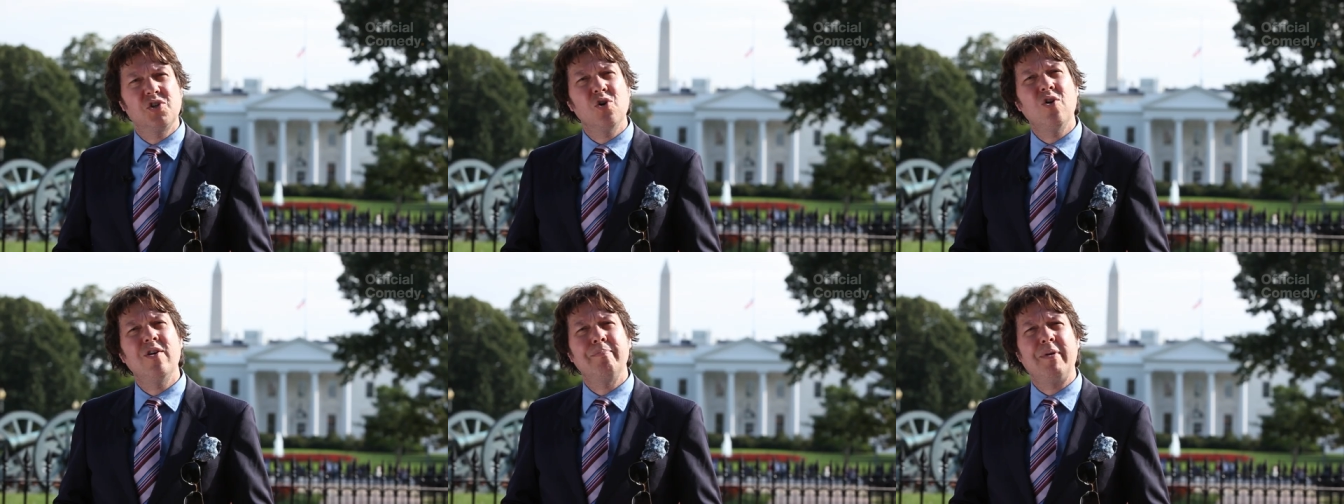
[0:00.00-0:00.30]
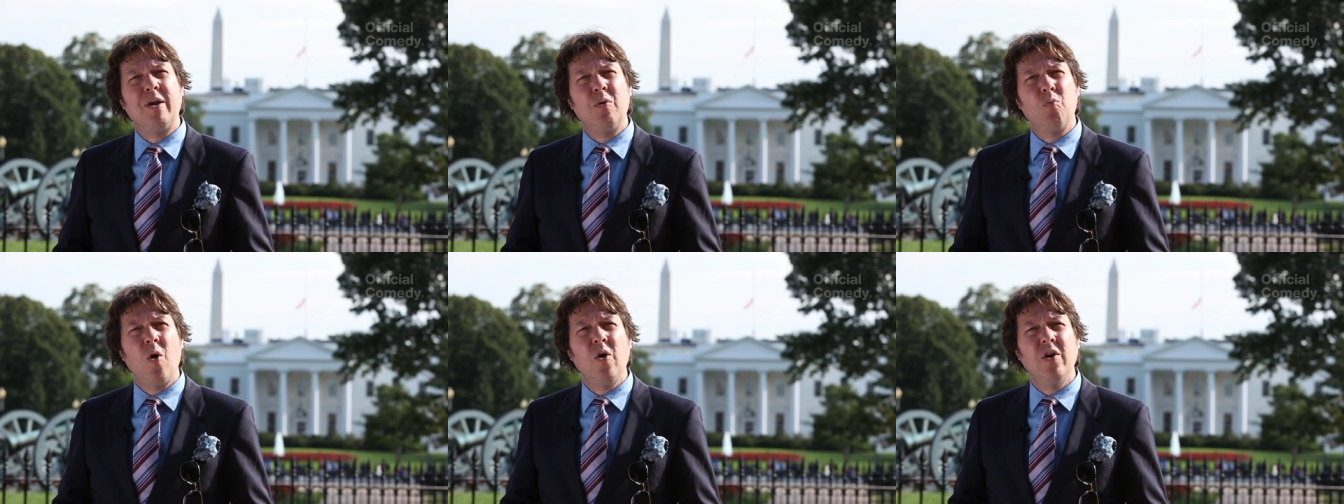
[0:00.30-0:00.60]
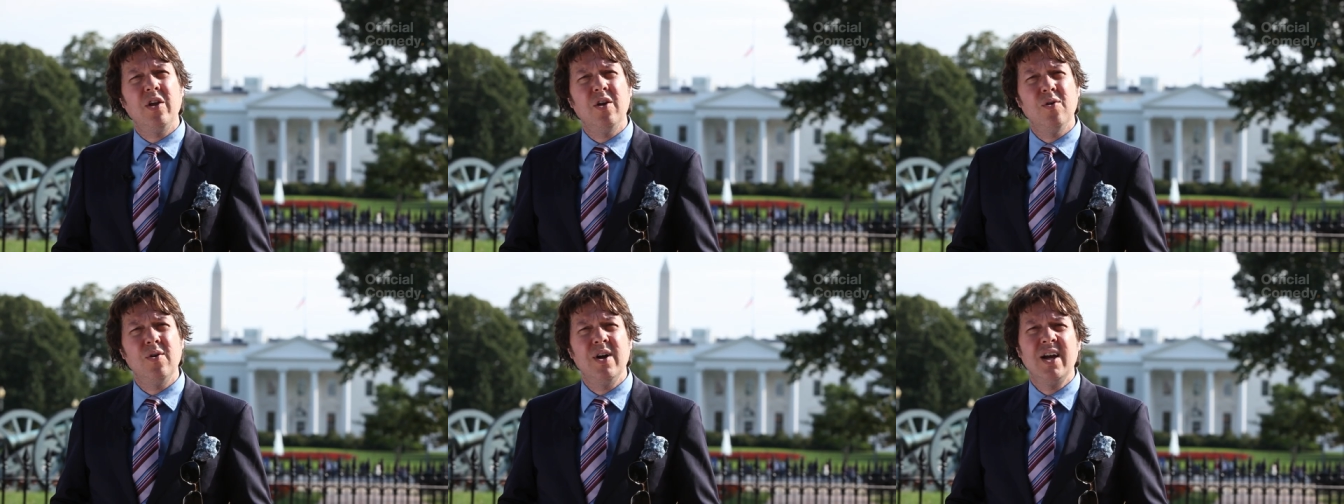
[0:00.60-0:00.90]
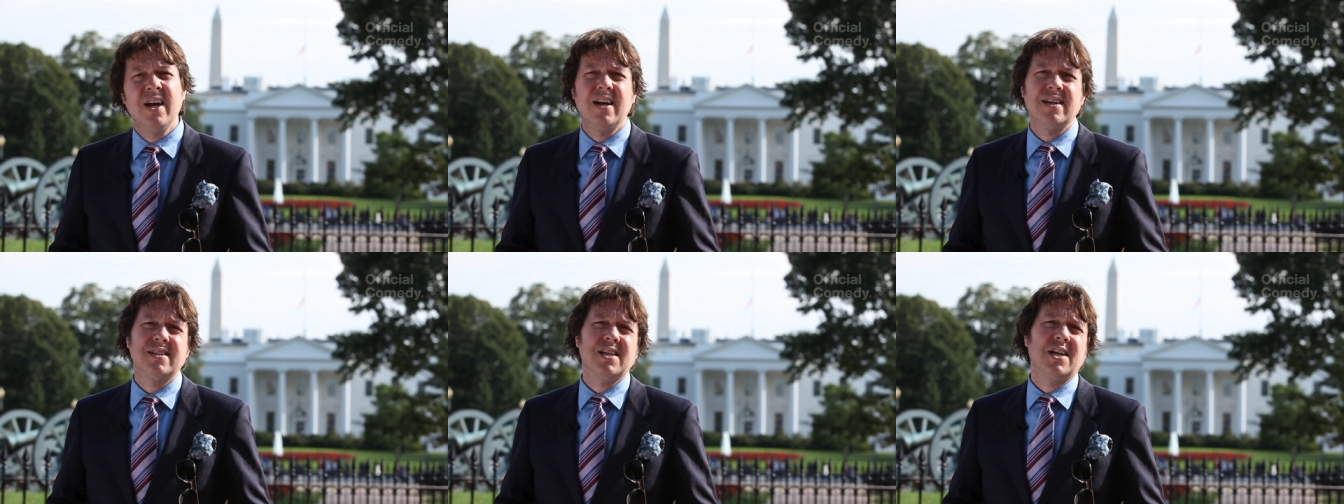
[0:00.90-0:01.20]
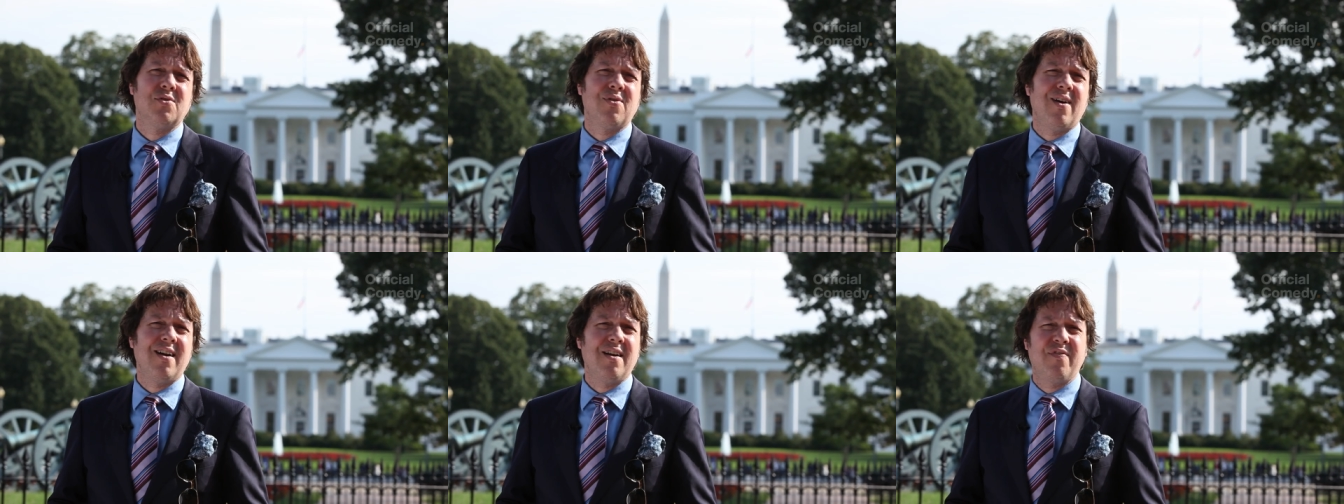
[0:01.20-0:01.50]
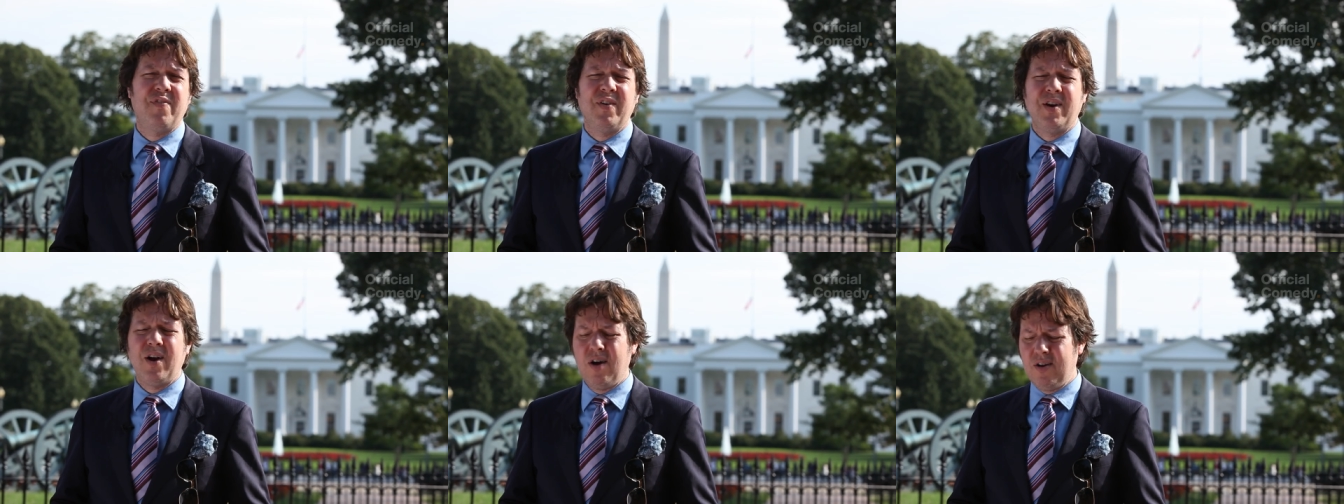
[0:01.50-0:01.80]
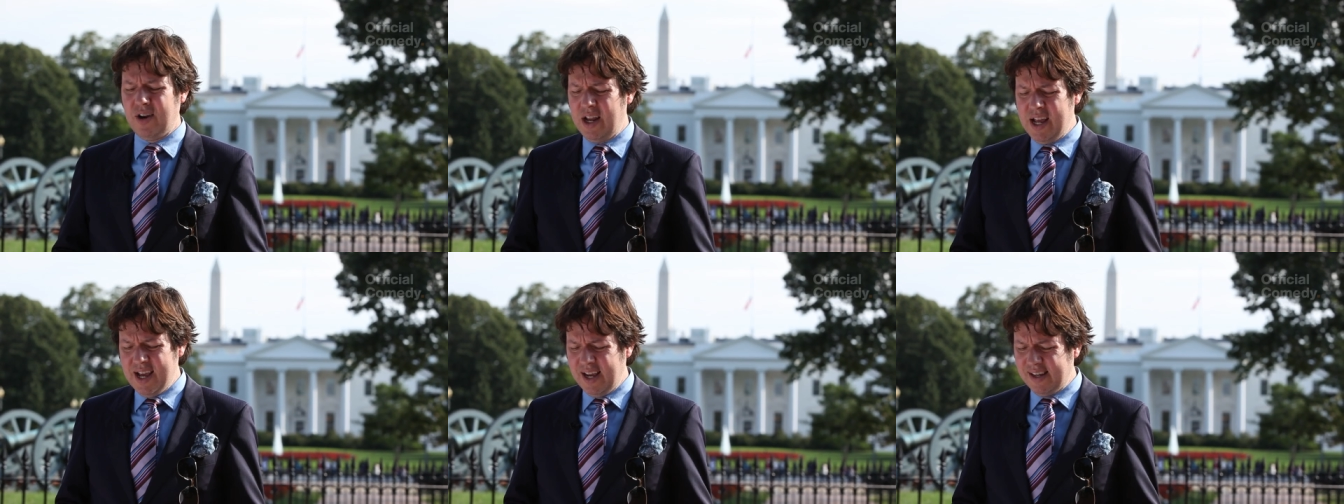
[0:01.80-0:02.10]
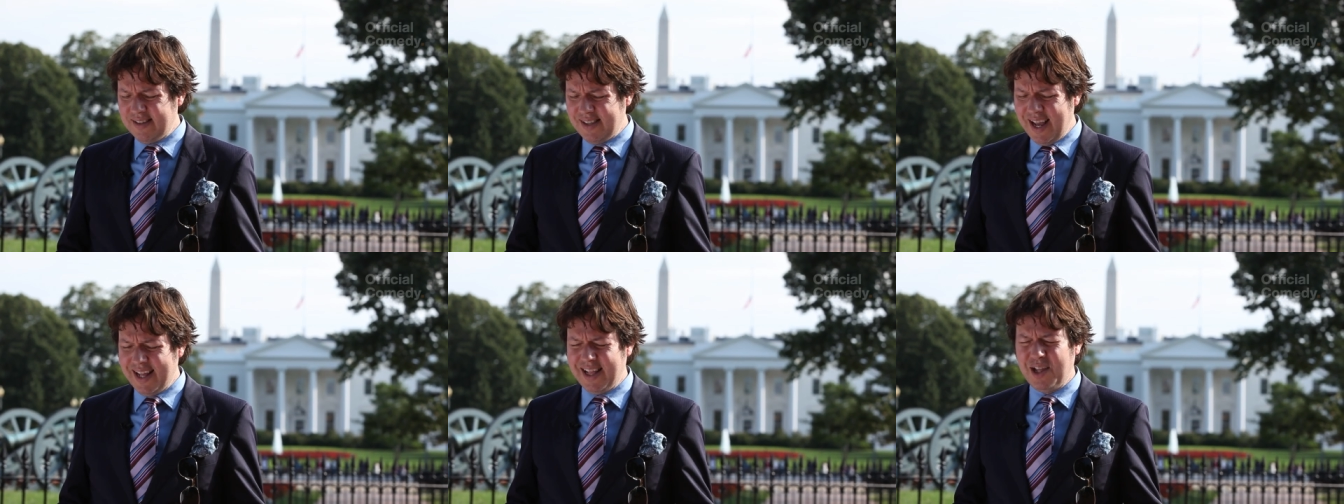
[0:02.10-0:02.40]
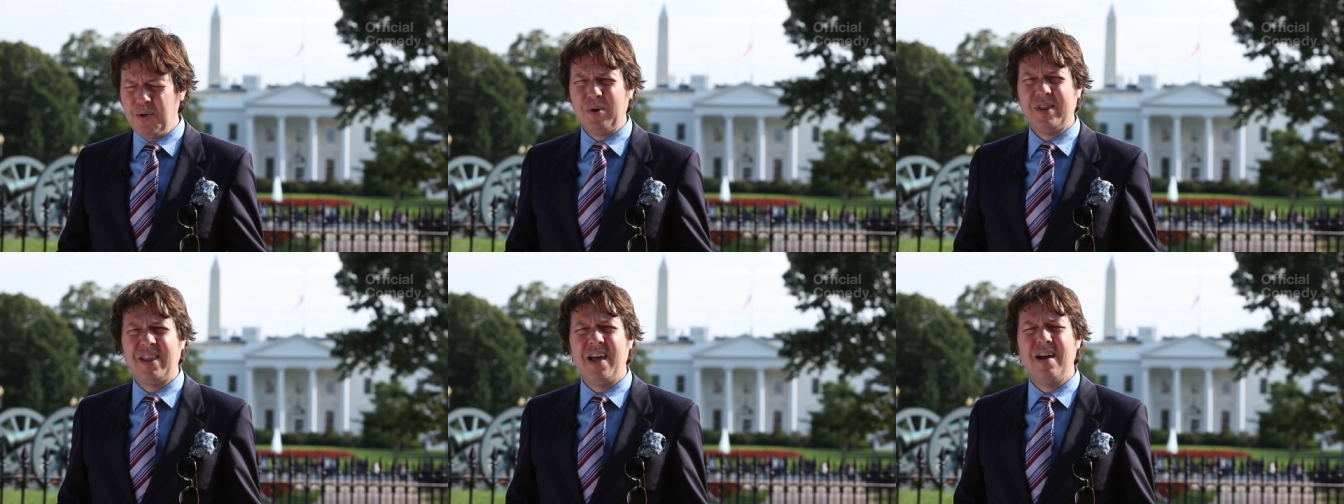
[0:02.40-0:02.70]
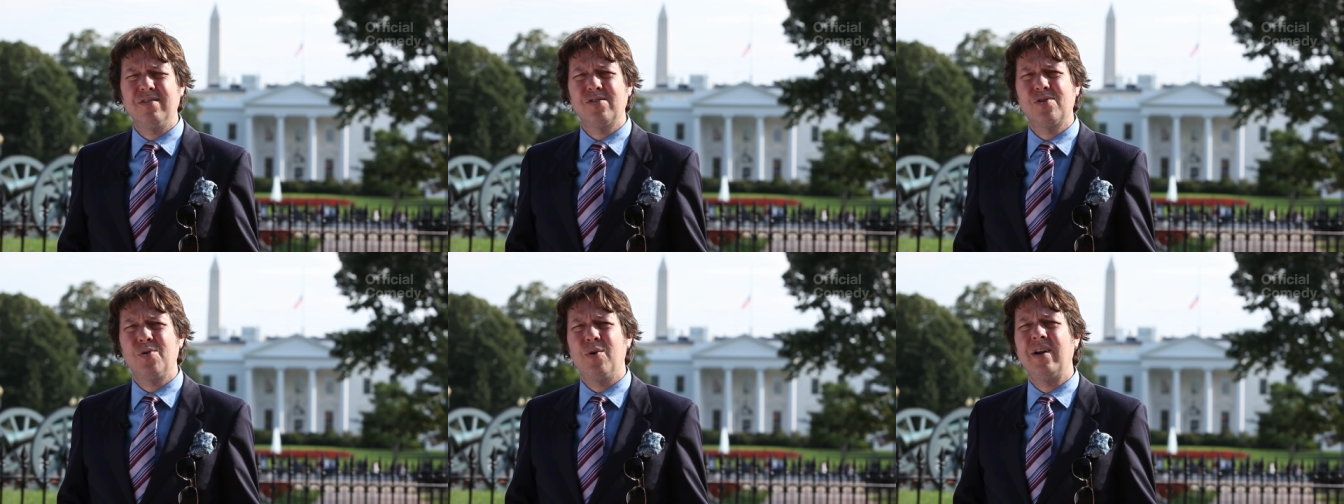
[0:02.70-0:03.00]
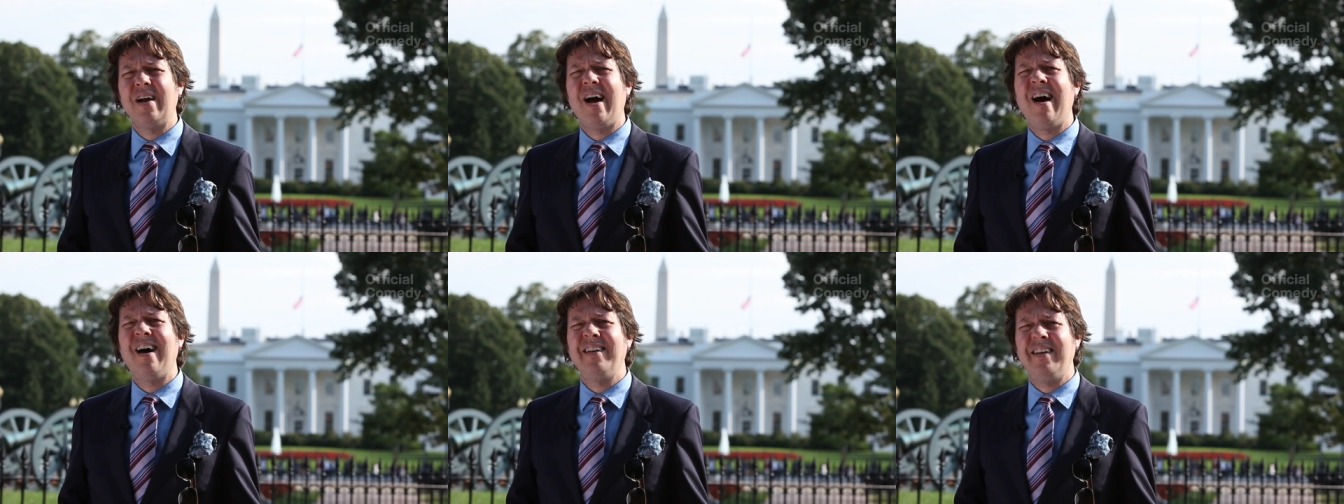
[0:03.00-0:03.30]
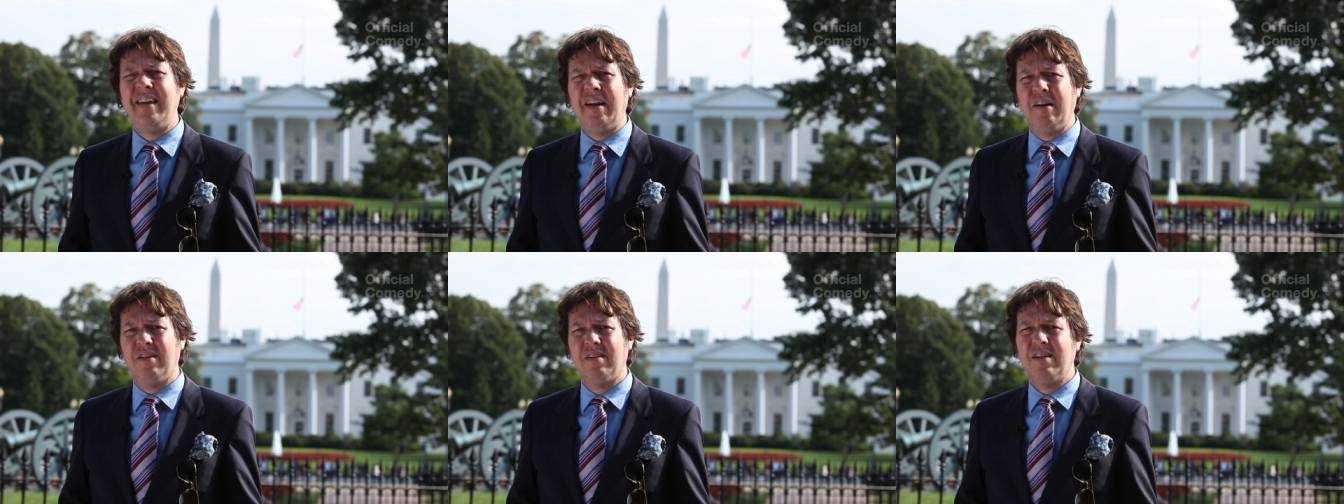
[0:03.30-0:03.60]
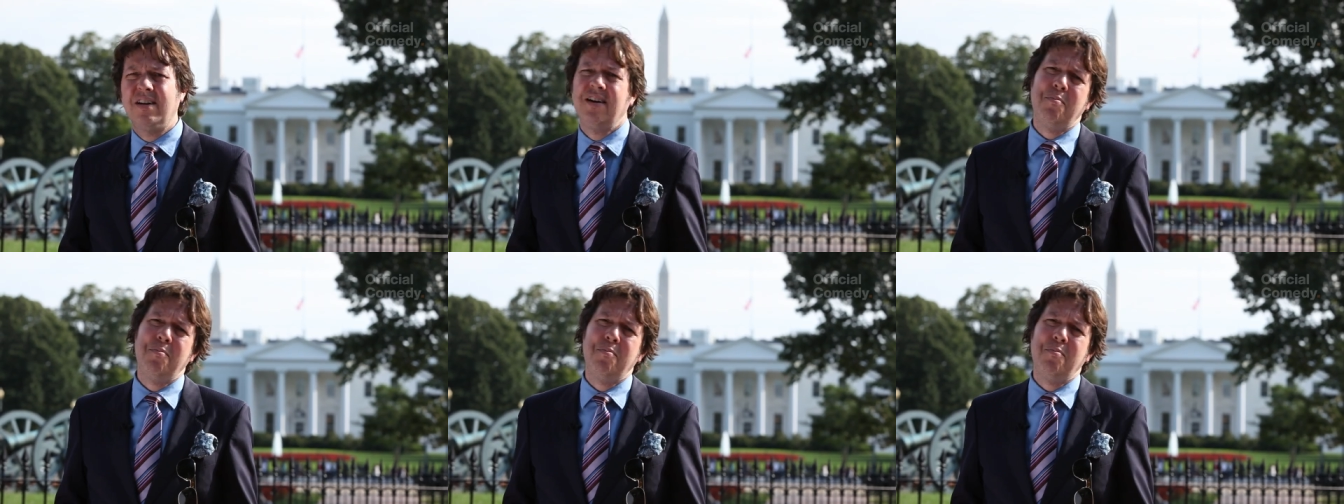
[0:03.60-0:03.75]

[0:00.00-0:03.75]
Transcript: Join me, won't you, as I try to figure out exactly what the hell's going on here.